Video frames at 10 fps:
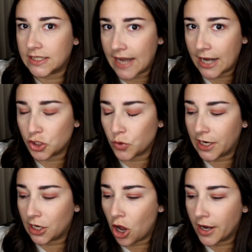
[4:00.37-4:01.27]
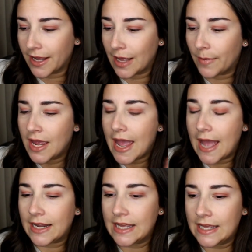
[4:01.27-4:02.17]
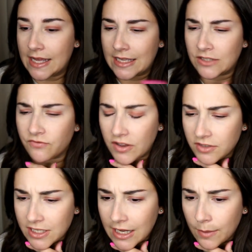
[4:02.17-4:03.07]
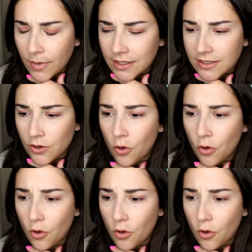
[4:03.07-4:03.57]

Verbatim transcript: saturated on him. And he is 15 months